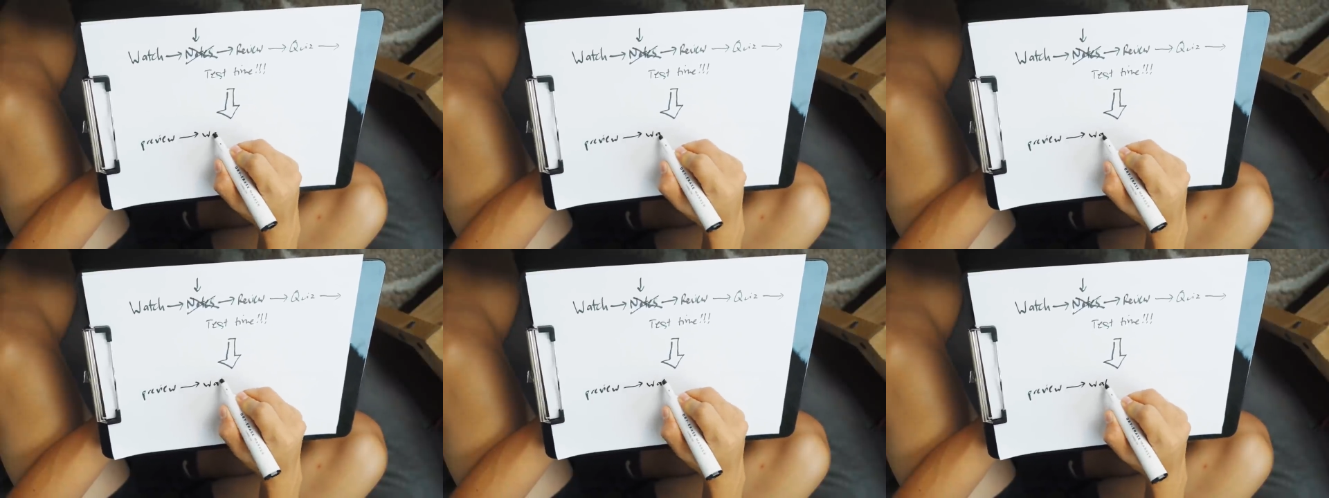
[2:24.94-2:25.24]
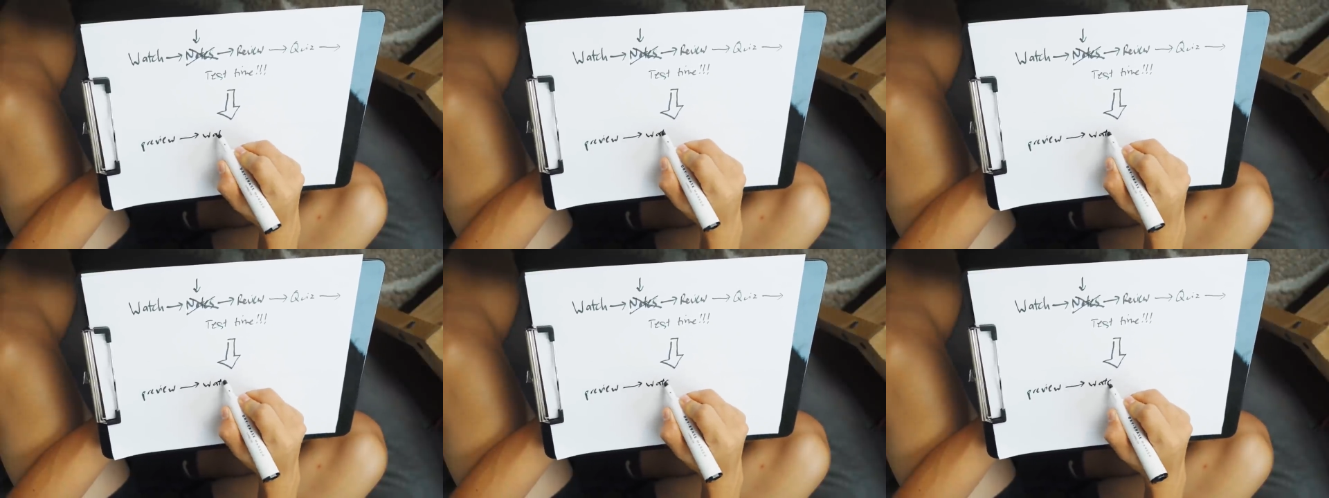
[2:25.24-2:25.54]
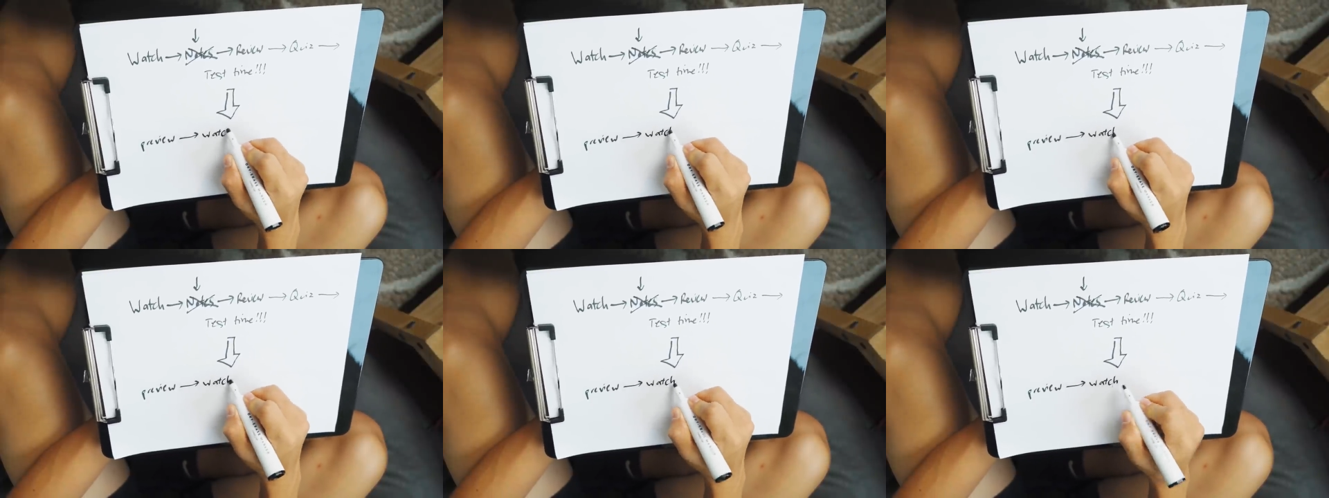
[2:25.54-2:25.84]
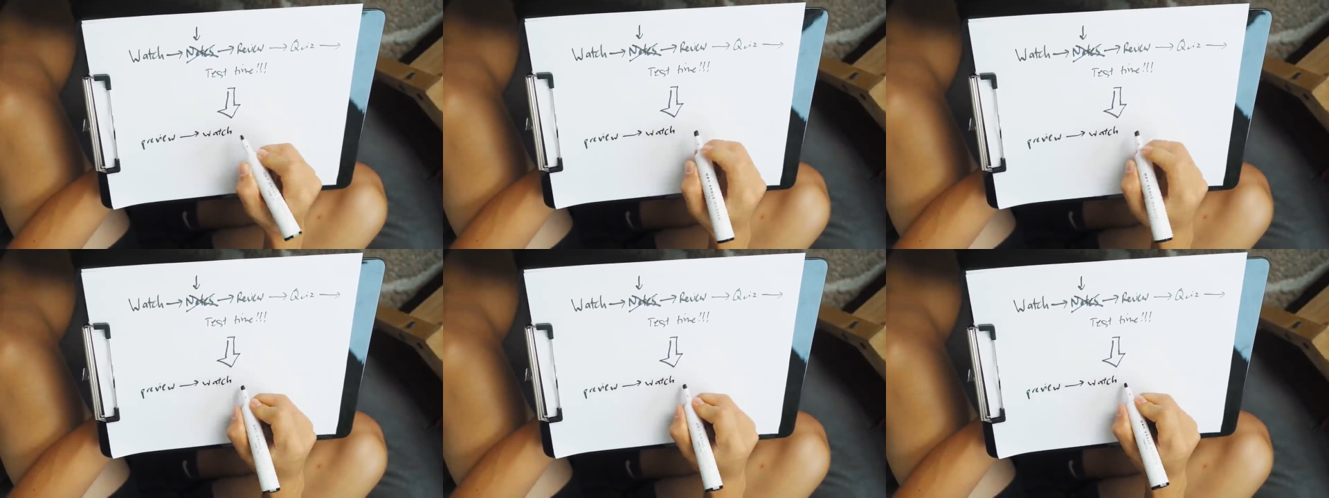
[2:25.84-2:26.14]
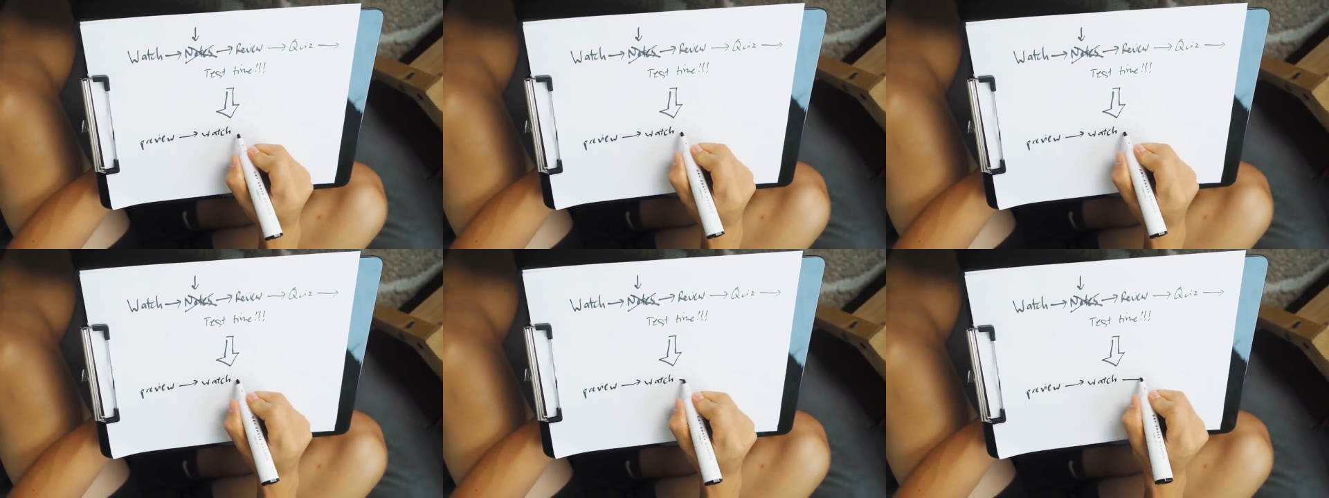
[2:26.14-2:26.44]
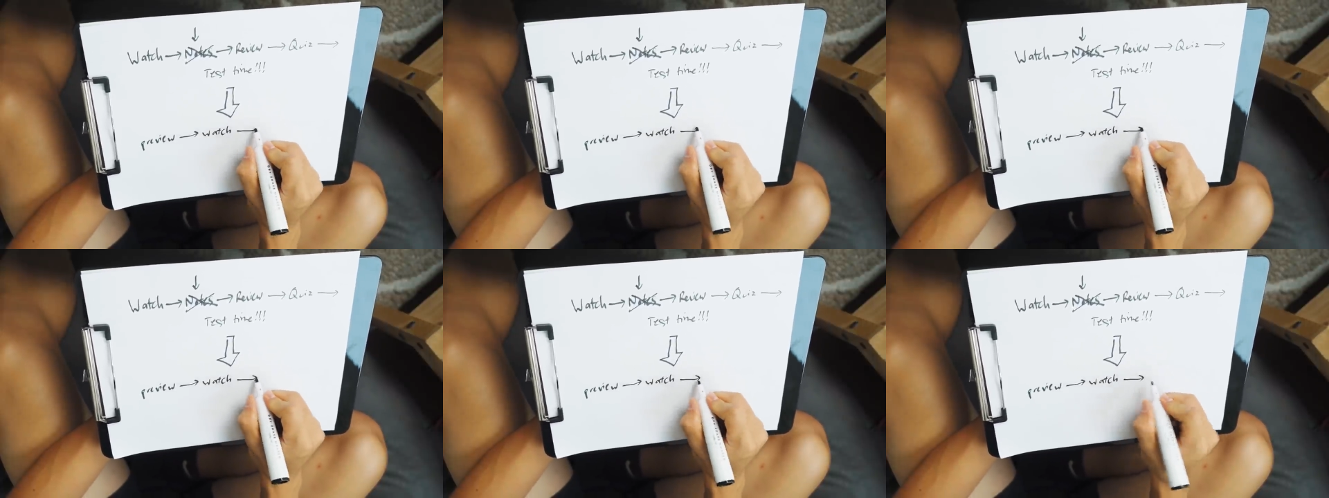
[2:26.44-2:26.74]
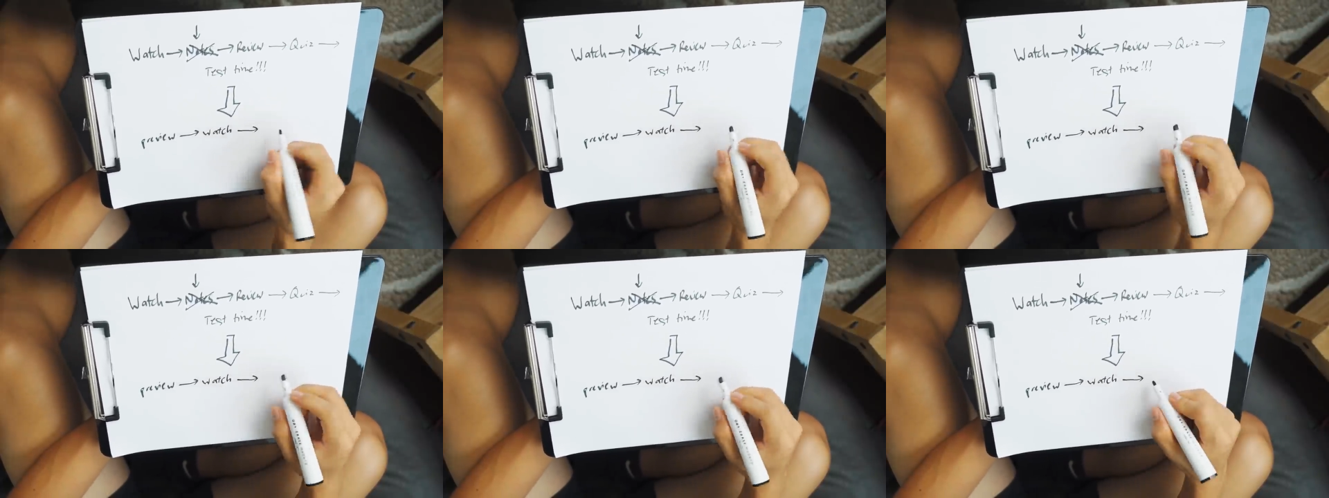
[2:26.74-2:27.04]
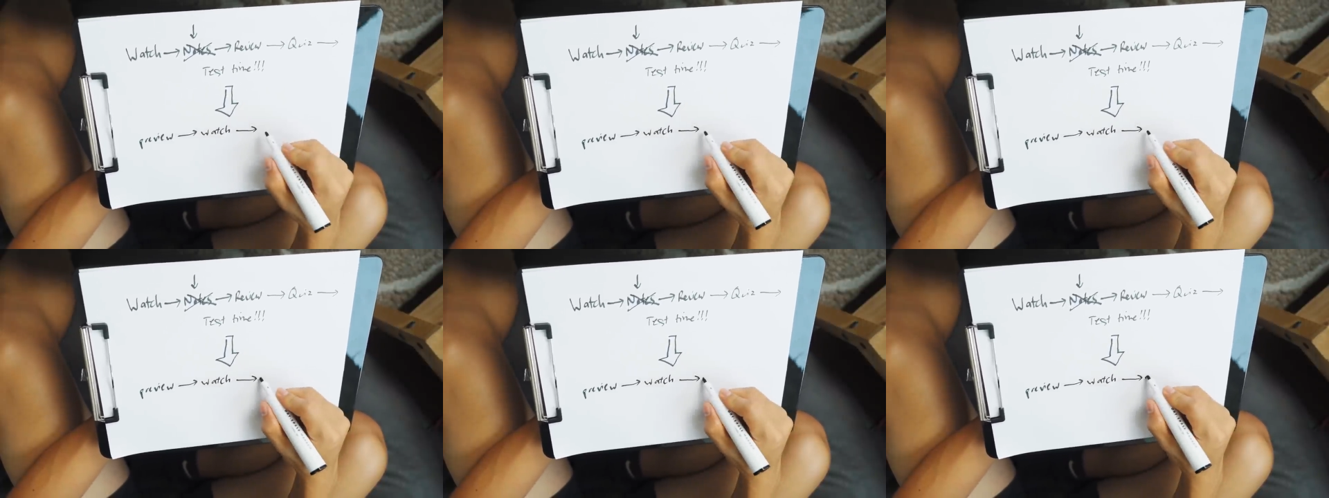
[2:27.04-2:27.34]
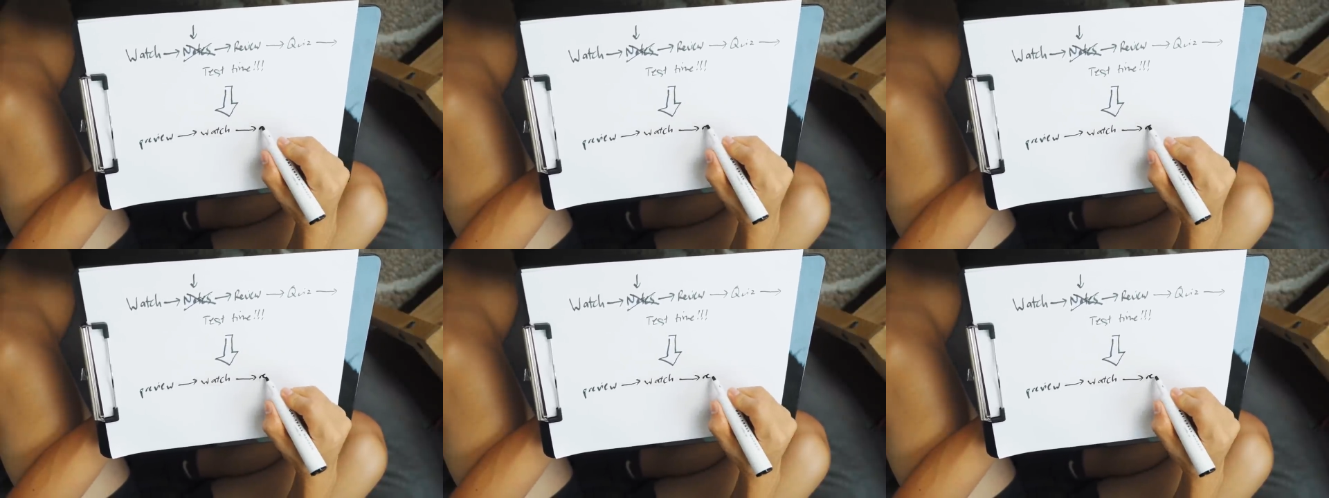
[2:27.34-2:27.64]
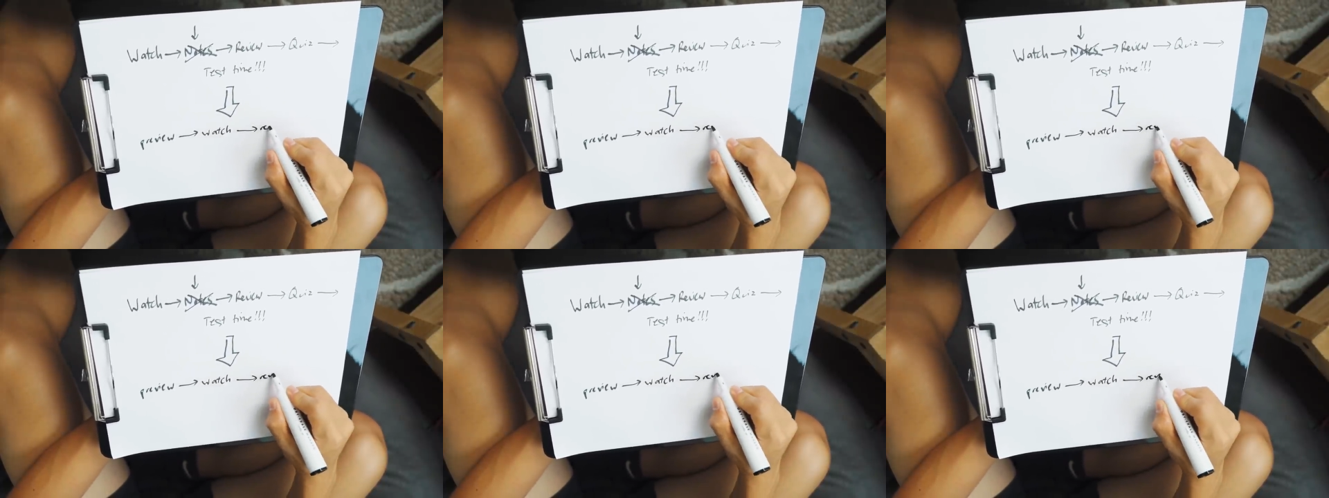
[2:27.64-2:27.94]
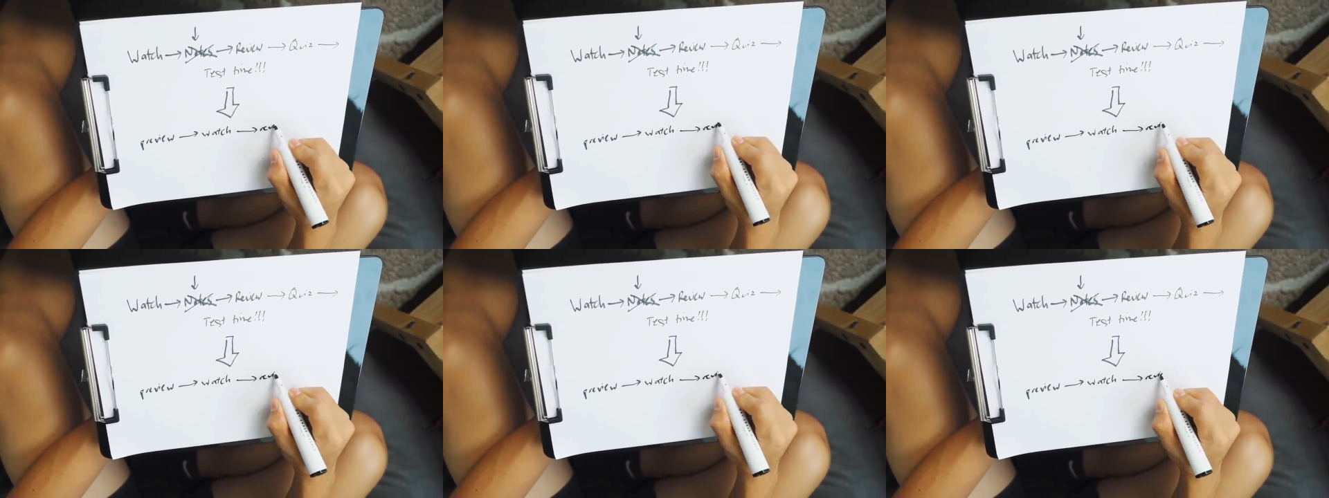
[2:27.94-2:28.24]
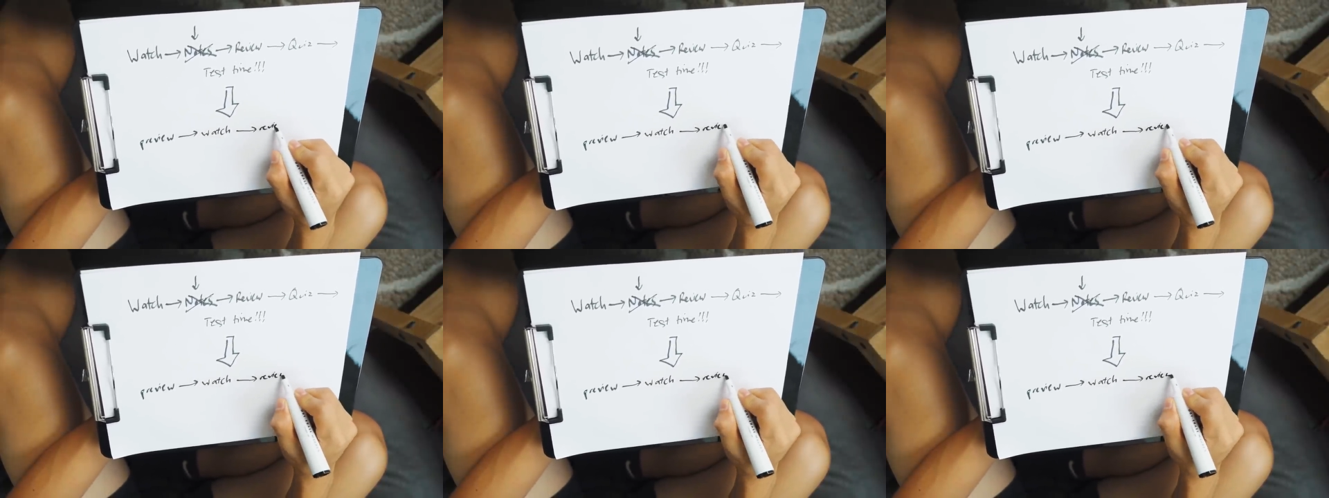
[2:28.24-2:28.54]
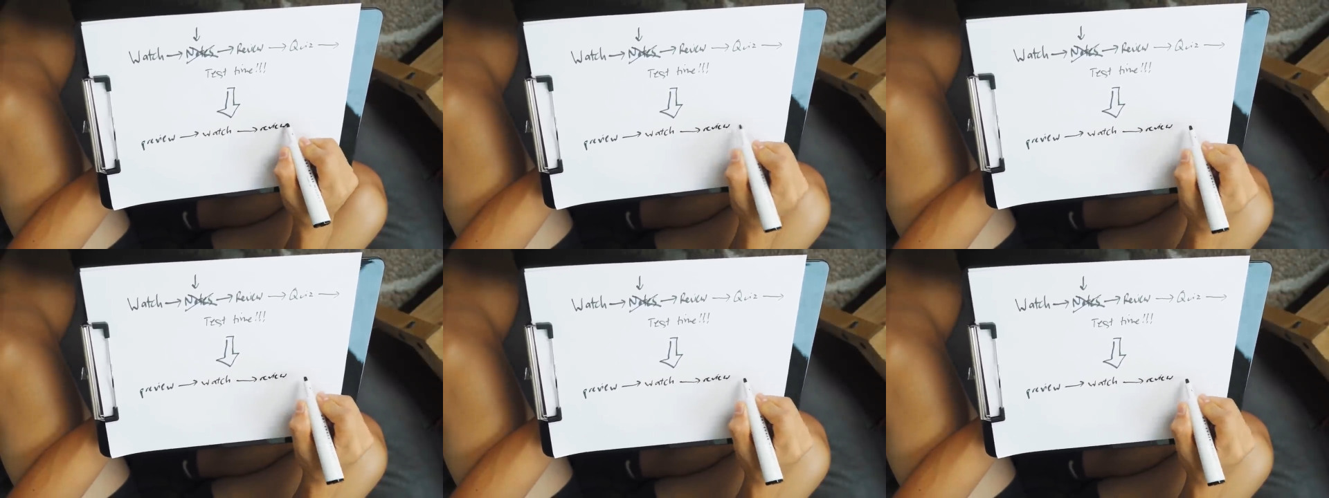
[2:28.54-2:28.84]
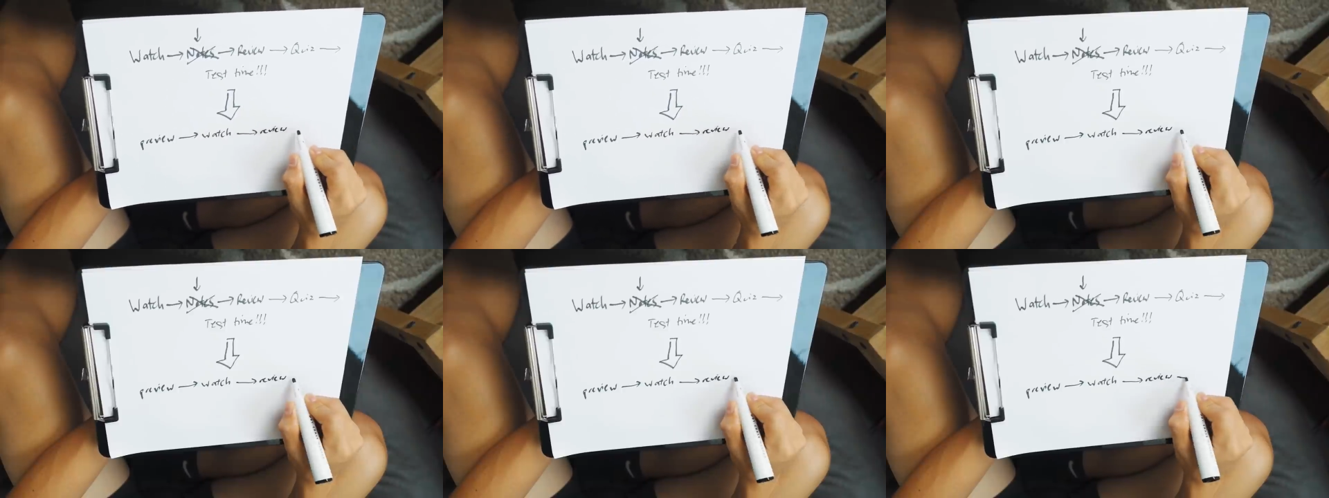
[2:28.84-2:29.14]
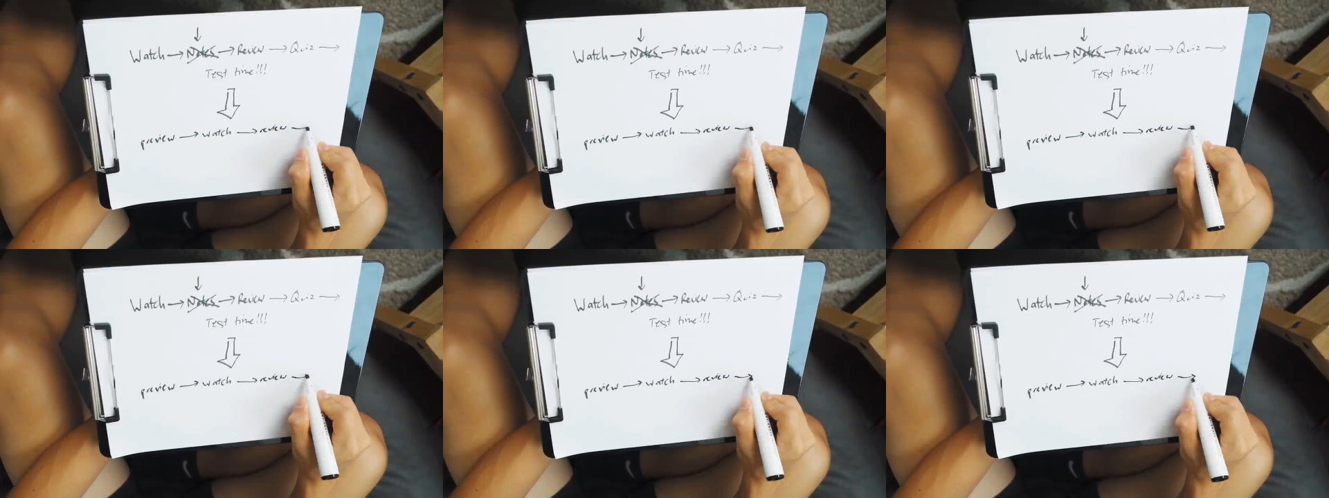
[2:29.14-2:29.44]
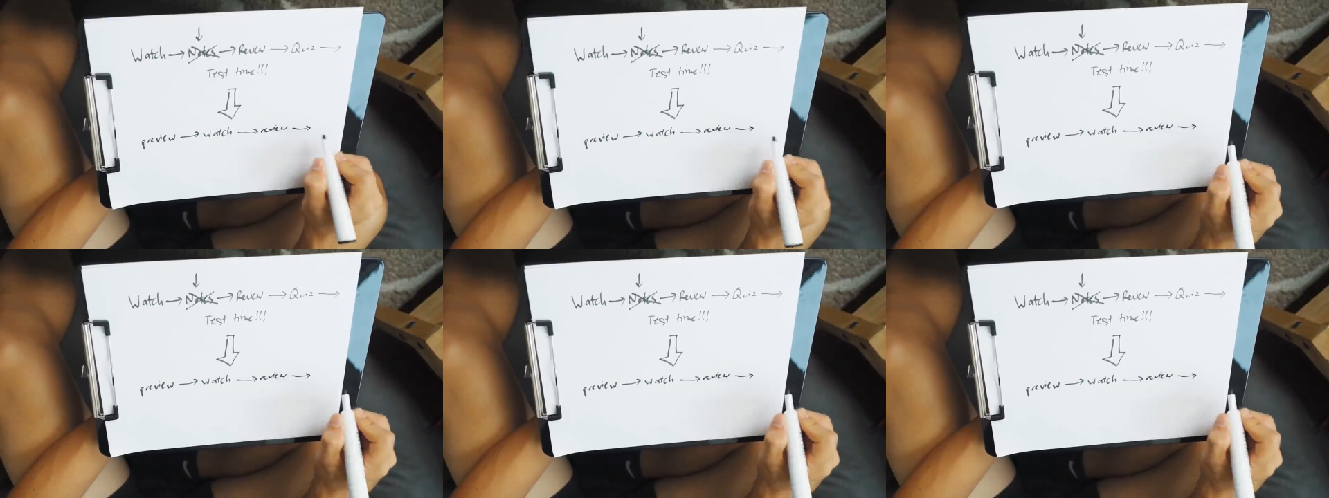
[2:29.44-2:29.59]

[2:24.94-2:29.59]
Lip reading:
[unreadable: no face in view]